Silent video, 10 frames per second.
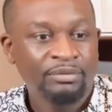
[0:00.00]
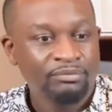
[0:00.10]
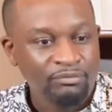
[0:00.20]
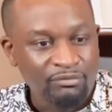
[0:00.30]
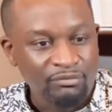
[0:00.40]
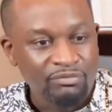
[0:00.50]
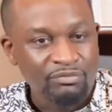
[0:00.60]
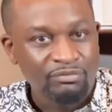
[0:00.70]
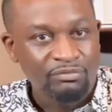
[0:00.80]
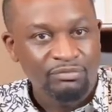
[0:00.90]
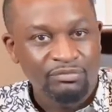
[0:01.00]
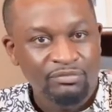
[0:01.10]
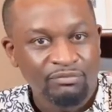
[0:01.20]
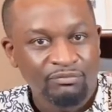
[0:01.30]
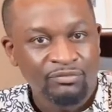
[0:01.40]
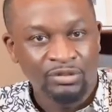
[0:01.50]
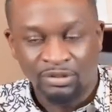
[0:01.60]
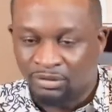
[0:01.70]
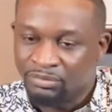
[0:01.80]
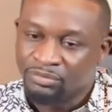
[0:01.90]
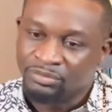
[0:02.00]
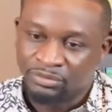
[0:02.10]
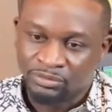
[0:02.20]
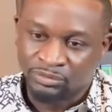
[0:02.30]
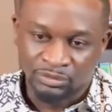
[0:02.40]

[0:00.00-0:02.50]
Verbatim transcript: That's it. You know. Yeah, these long